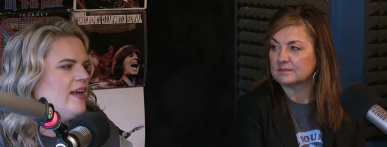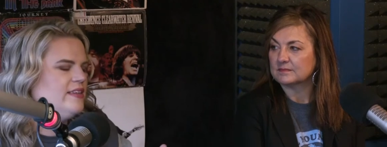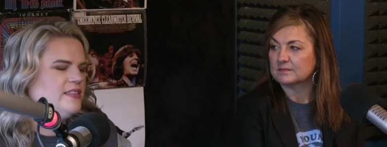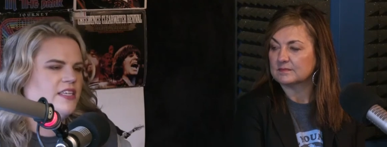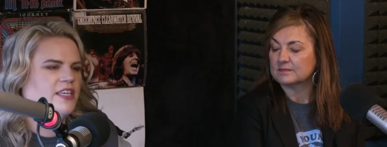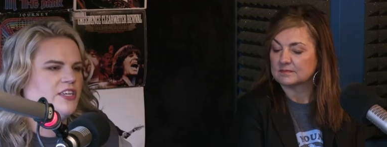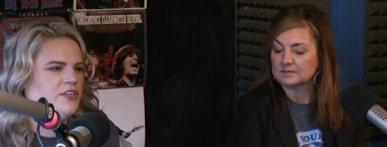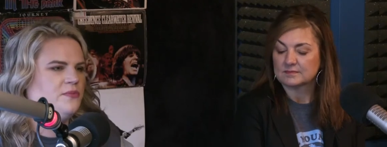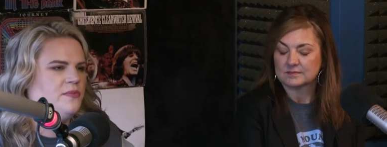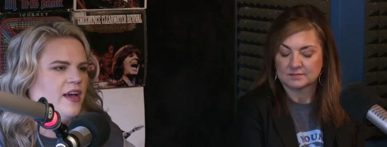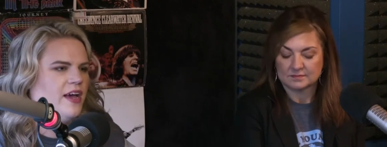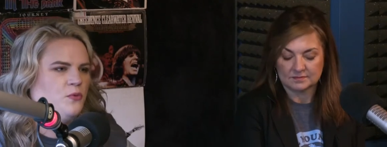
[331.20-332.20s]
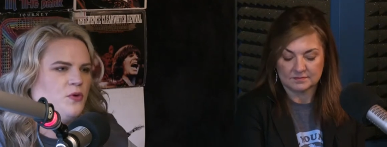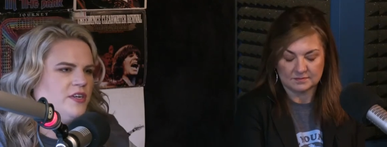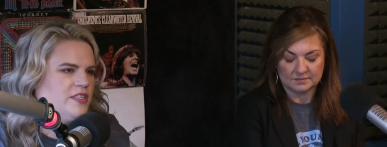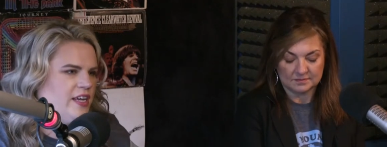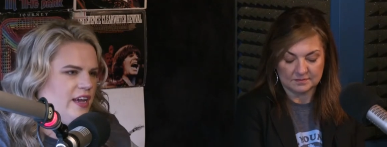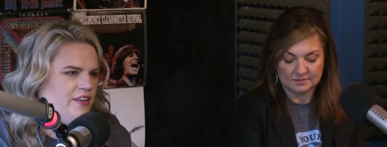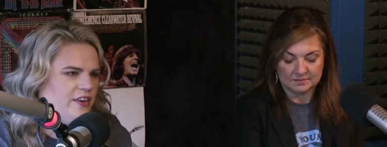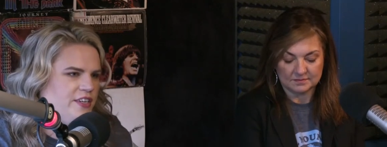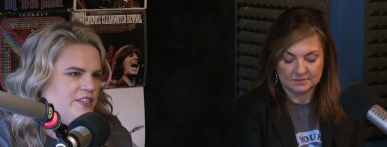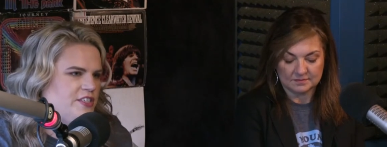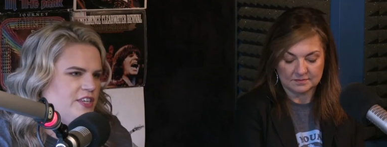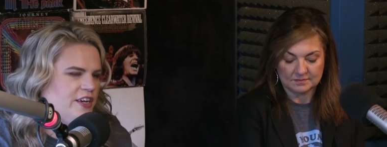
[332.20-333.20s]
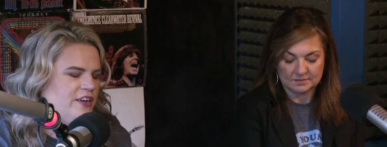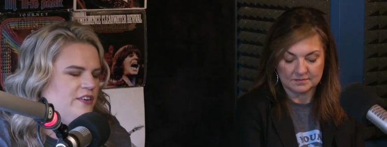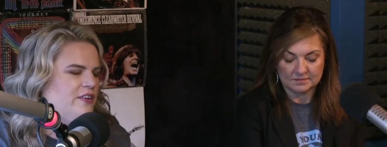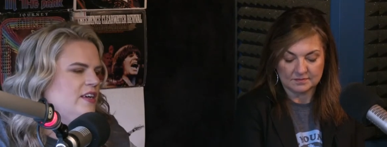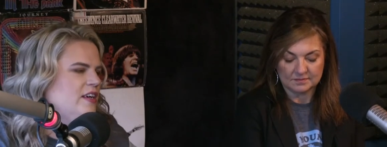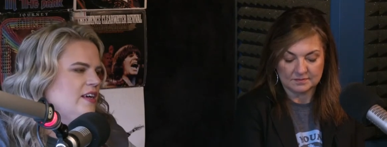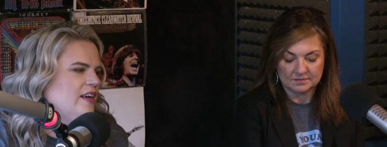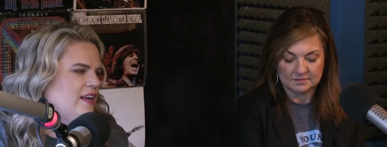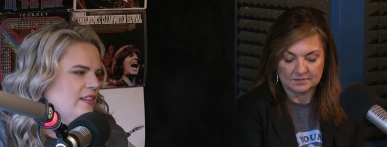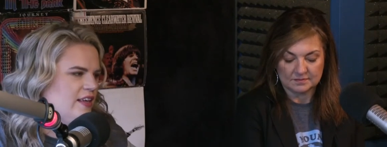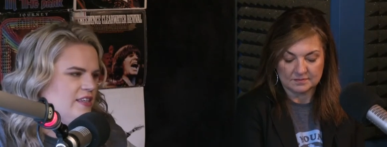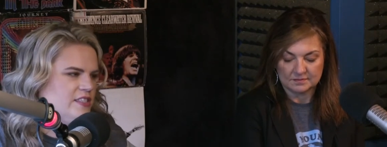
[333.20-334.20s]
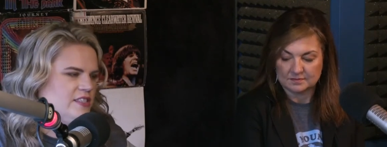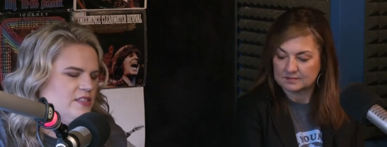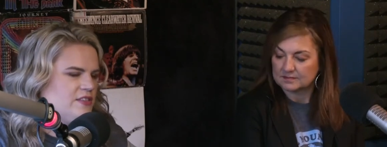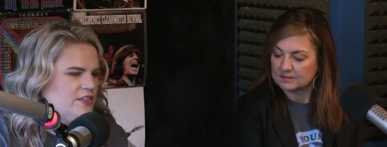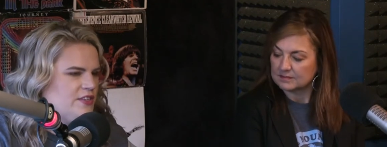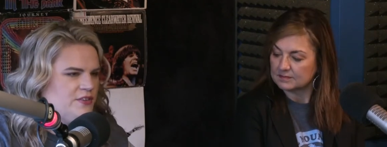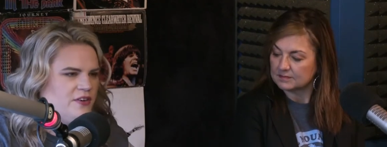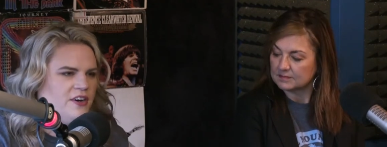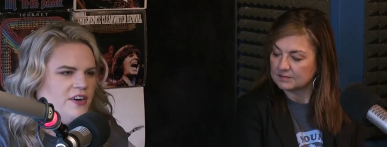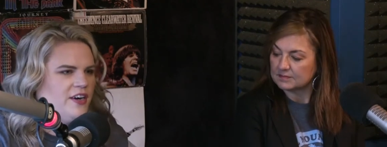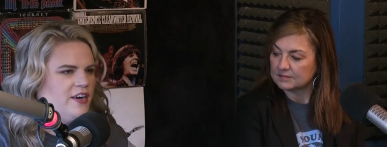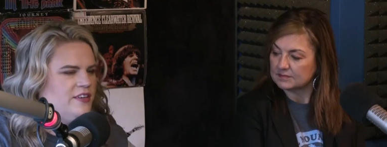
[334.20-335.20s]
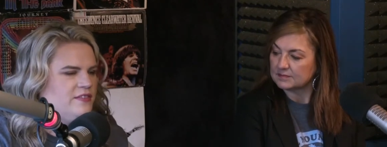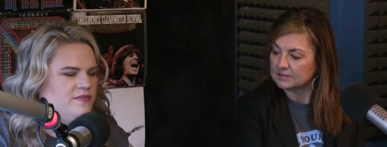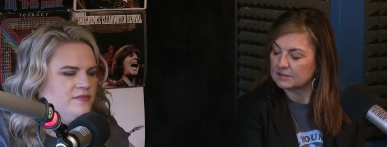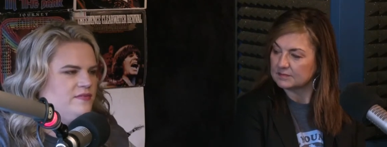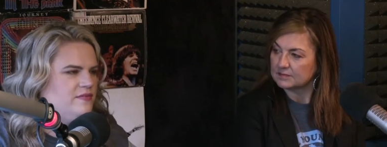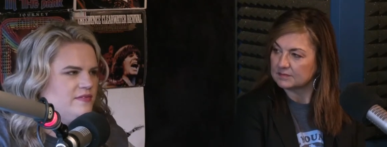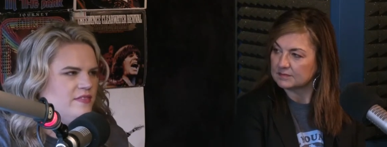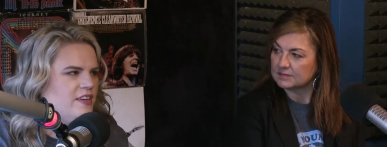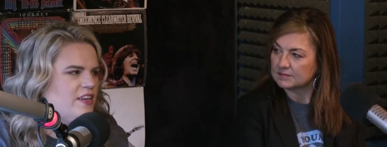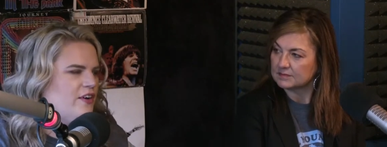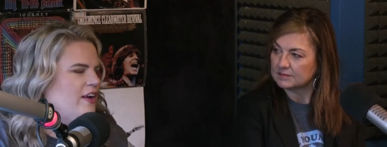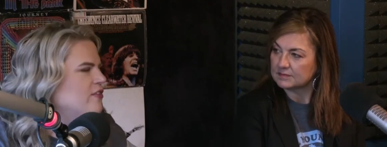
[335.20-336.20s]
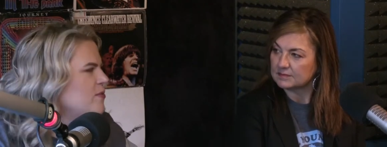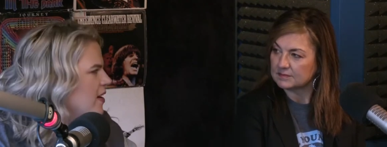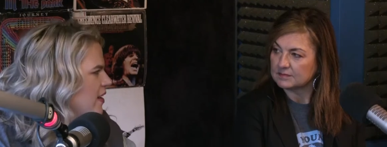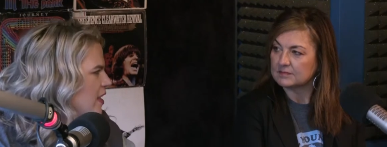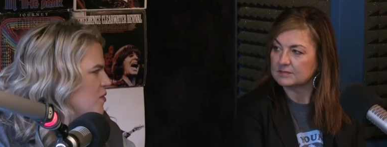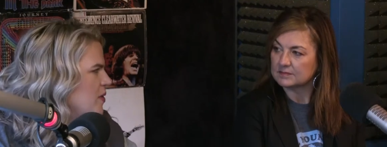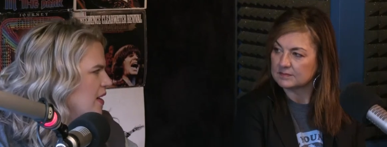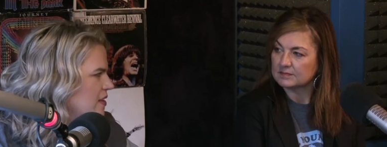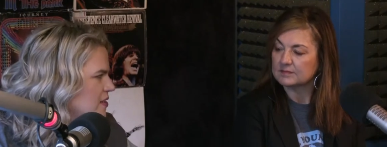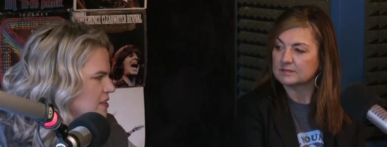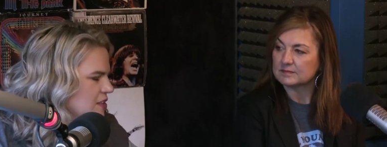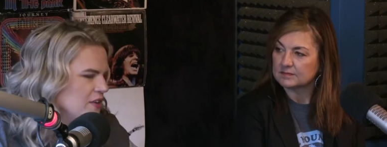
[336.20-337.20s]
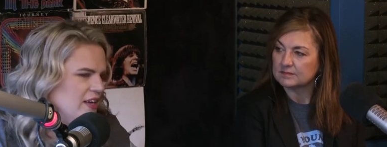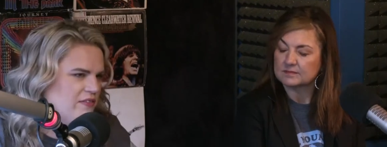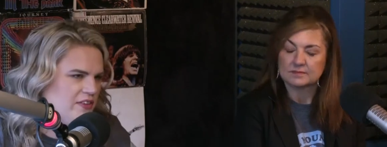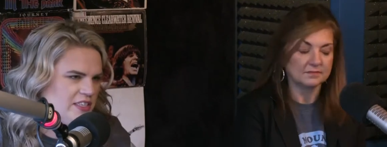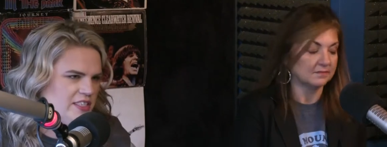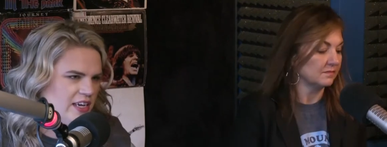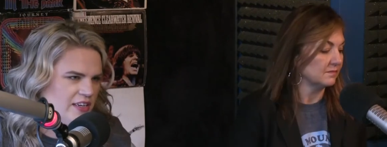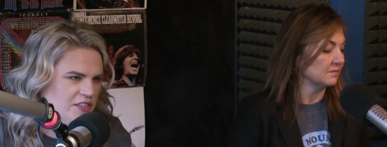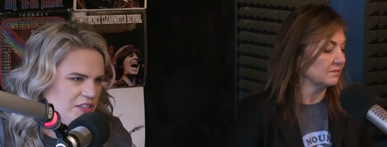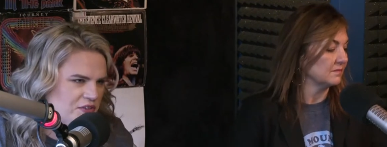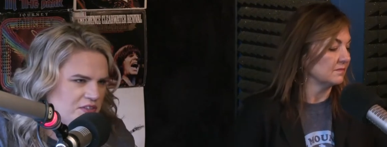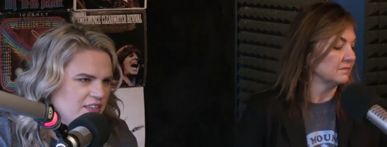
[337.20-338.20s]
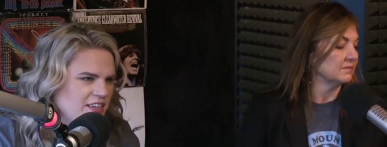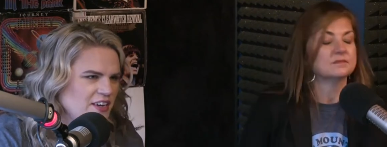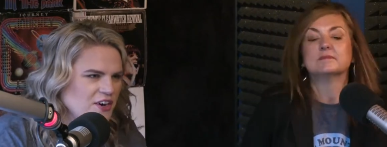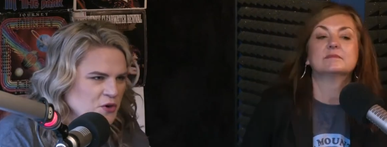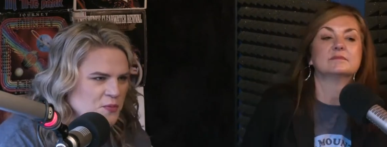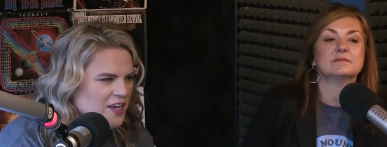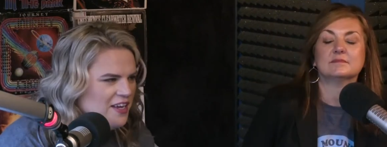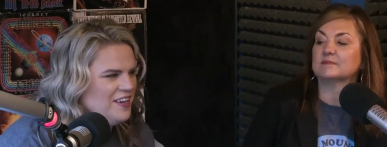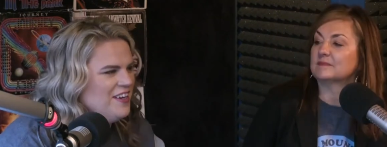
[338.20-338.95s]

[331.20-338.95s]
Speaker 1: and Tim had worked together years ago, and then just through our you know, everybody in that band is so heavily tattooed in our band.